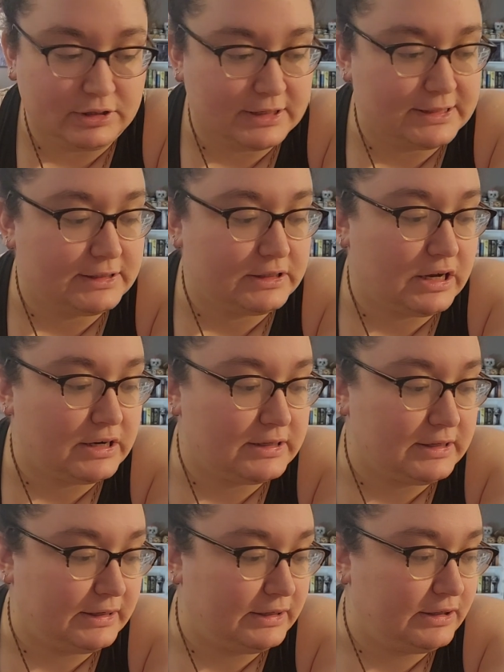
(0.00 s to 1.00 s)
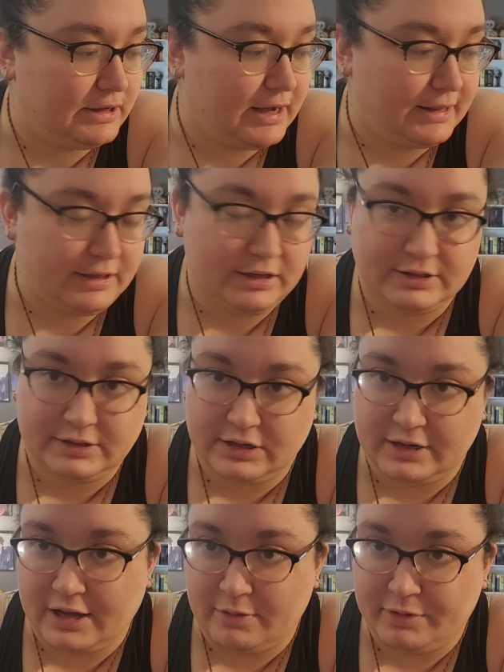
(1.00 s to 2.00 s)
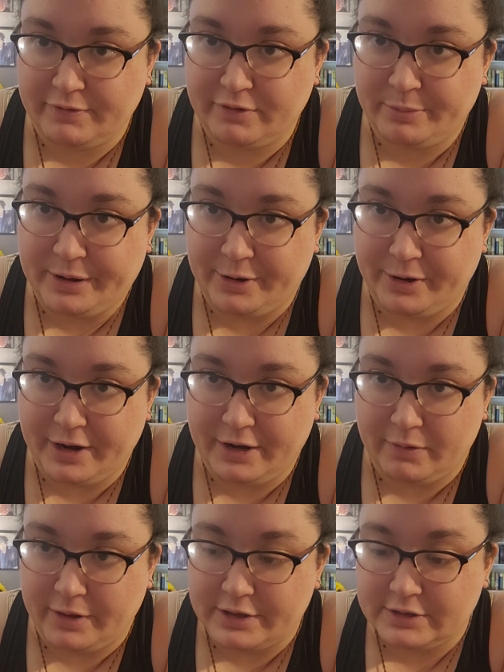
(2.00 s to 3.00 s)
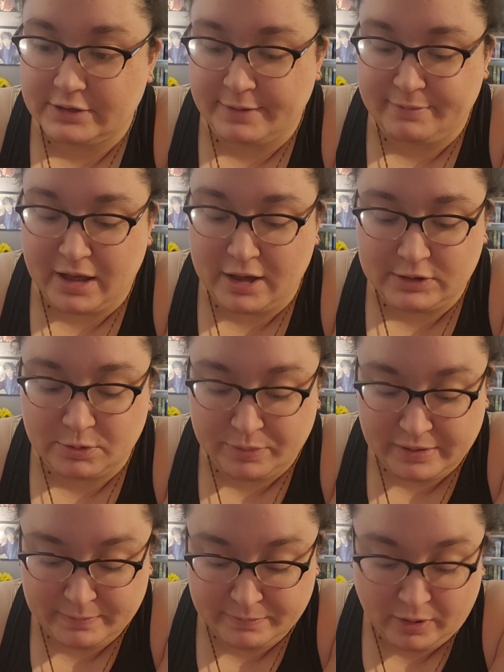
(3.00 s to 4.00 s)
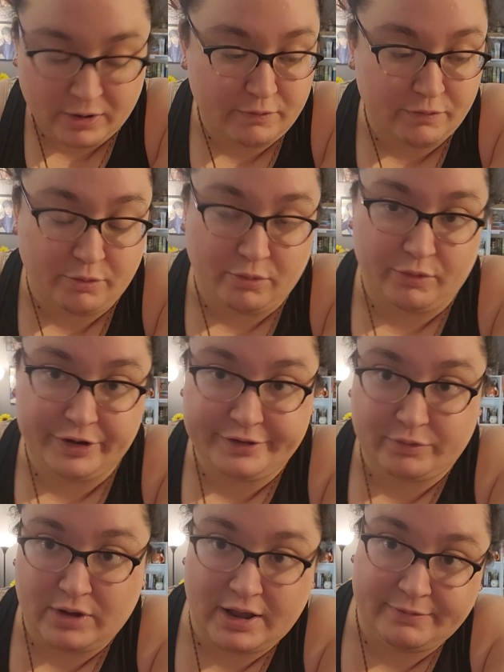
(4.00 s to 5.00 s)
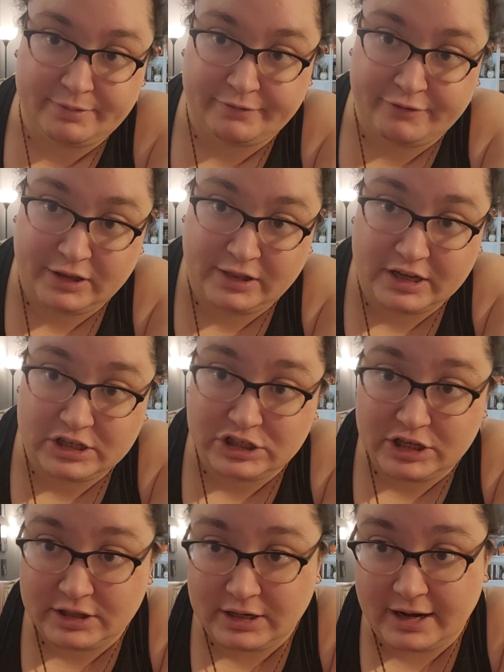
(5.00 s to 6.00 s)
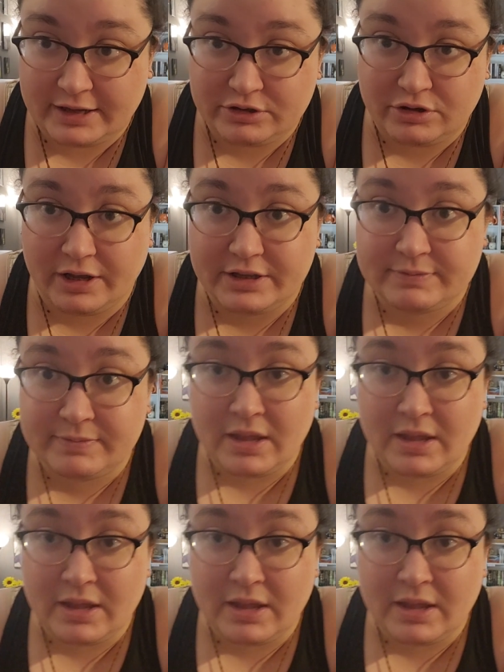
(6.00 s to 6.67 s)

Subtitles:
Because honestly, I think it's going to help me feel better anyways. That might also be part of the reason why I've been feeling like shit the last 2 days.